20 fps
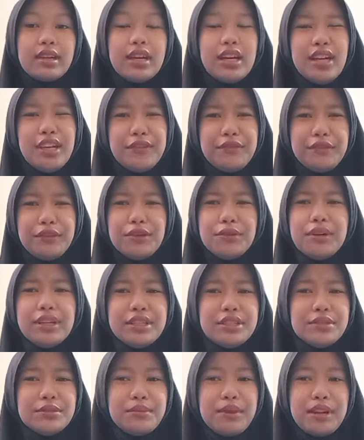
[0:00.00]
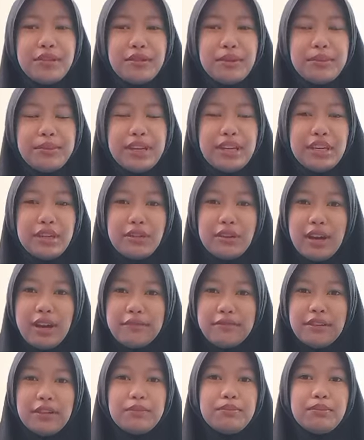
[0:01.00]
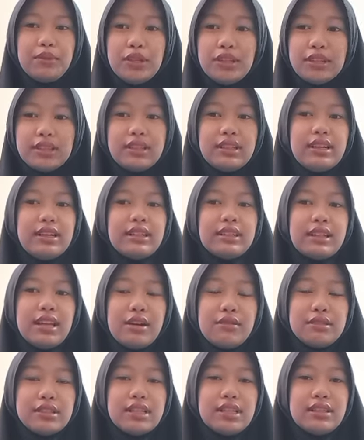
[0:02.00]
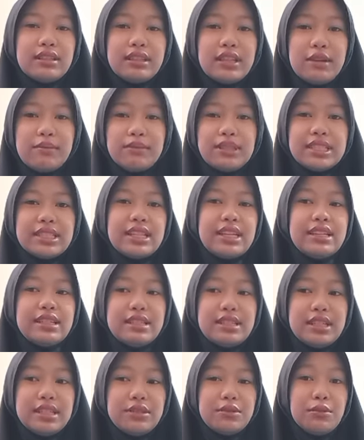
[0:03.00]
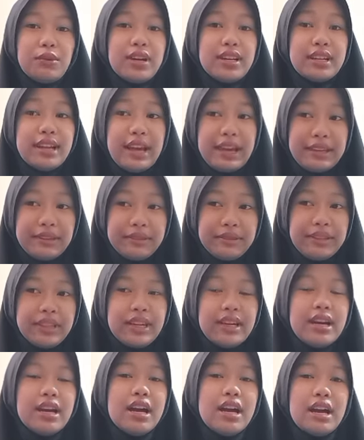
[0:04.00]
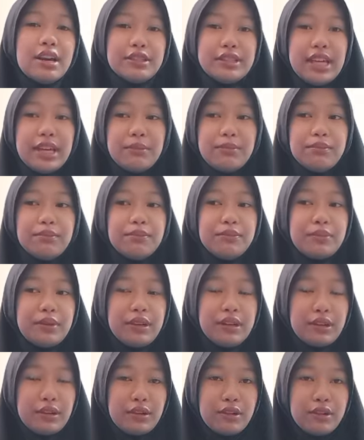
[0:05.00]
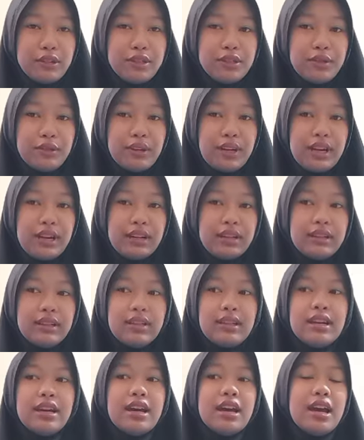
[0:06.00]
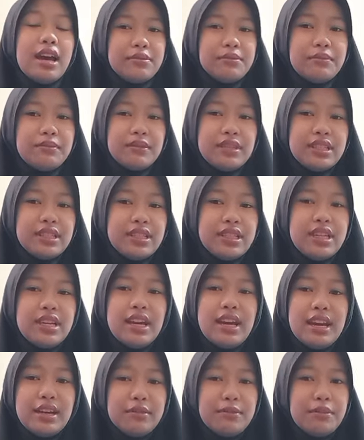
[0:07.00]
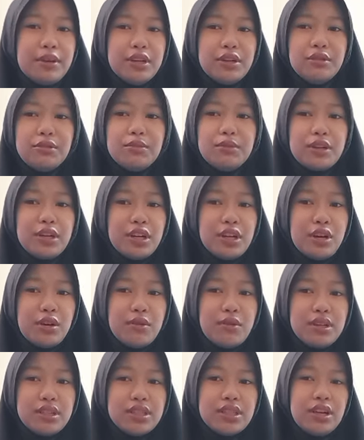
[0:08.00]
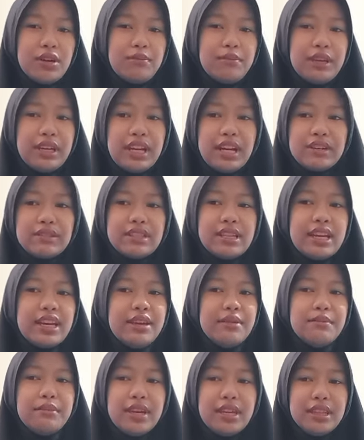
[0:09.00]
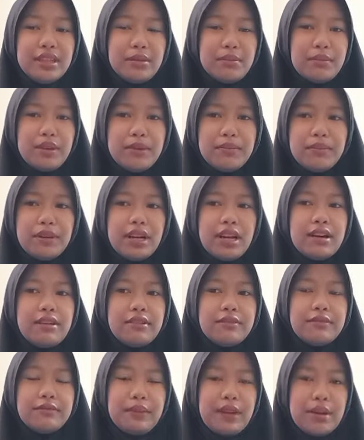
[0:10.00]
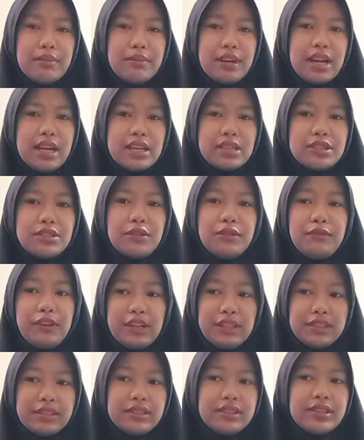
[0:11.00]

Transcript: "If you want to marry me, you have to build 1,000 temples in just one night," said Roro Jongrang. She hated Bandung-Bandung because he made the people of Prambanan suffer.